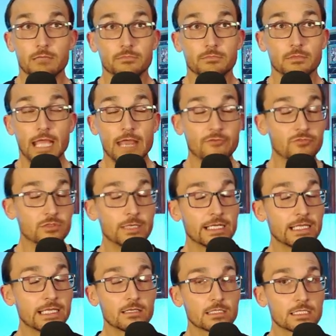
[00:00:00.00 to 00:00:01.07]

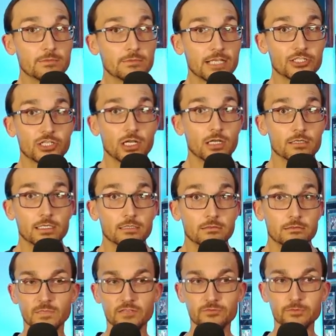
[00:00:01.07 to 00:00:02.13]
everybody else in my genre.
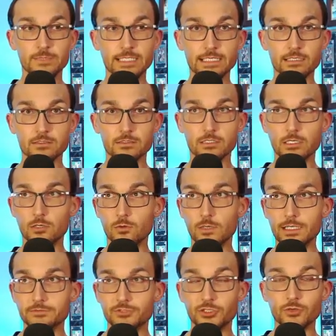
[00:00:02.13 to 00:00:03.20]
Everybody else will go,
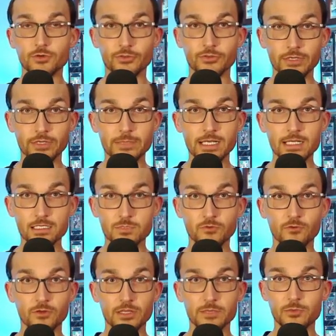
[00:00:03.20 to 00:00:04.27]
what, 2 or 3 minutes
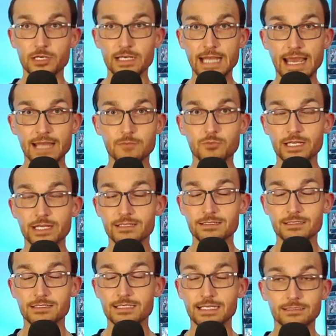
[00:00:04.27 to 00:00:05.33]
before they put an ad break?
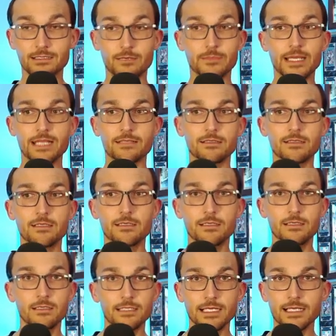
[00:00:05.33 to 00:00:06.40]
And it's like, no, man.
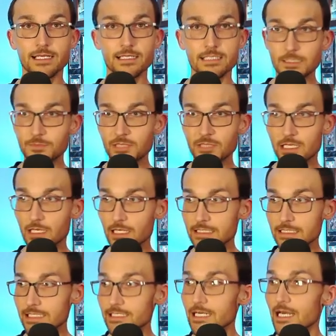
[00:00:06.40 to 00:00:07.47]
That cuts up the
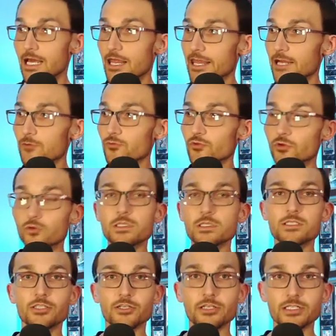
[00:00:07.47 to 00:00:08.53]
content. That
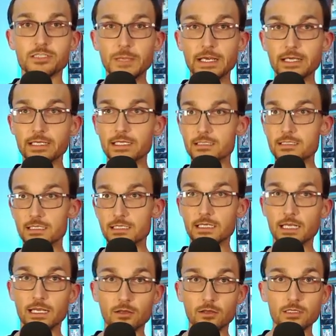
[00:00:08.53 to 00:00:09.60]
ruins your experience. And
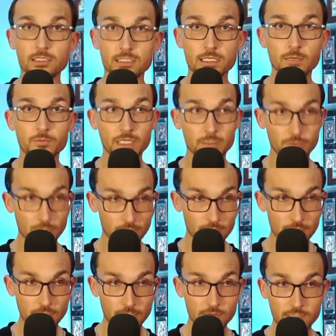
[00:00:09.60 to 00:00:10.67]
I know that some people
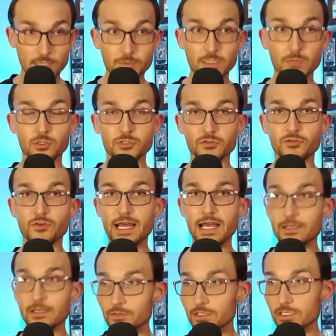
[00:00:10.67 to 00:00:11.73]
are
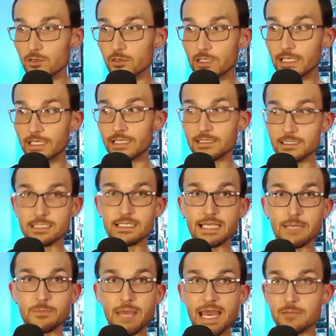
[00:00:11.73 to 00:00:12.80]
fine with, you know, clicking the
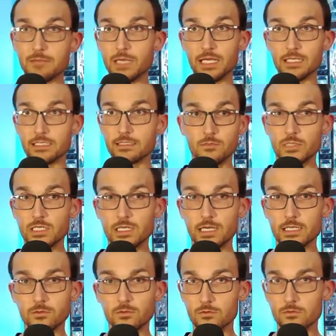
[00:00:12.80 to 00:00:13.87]
skip ad button. But no,
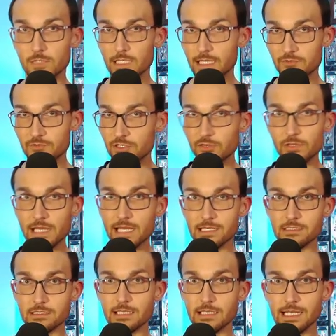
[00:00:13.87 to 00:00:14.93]
I don't want to have to do that
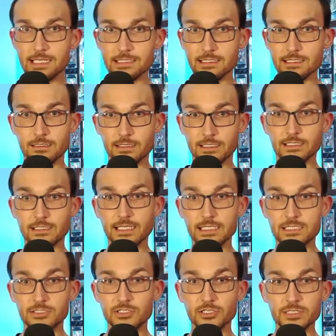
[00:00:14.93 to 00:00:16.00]
to you guys. I think that
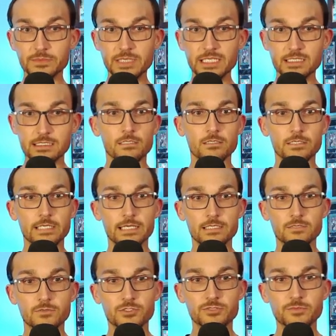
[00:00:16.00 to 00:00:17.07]
that's dirty business. But
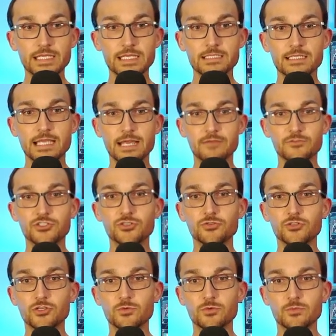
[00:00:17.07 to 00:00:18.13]
yes, which means average
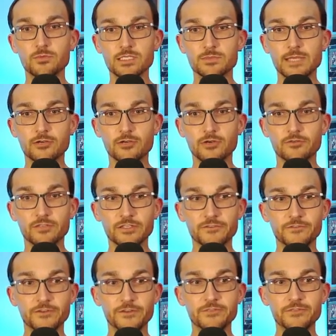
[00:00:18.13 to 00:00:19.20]
YouTuber must make roughly
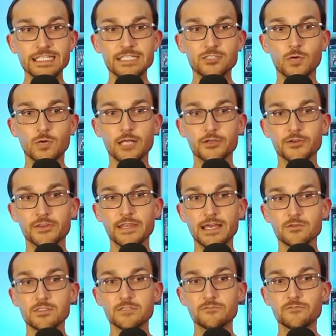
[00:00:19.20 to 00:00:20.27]
50 to
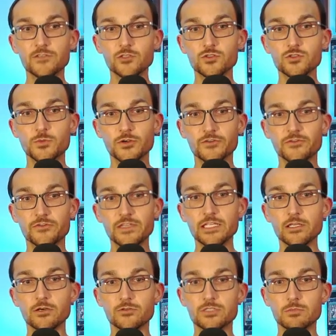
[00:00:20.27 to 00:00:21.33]
100,000 views per
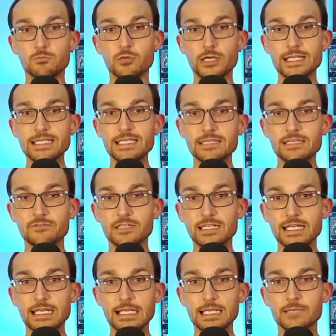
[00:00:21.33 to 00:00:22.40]
video to break even
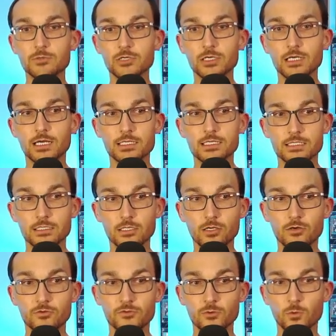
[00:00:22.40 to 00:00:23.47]
in labor costs
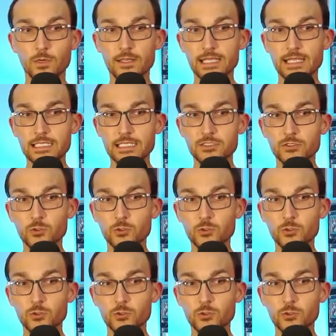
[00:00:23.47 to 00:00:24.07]
alone for what they do.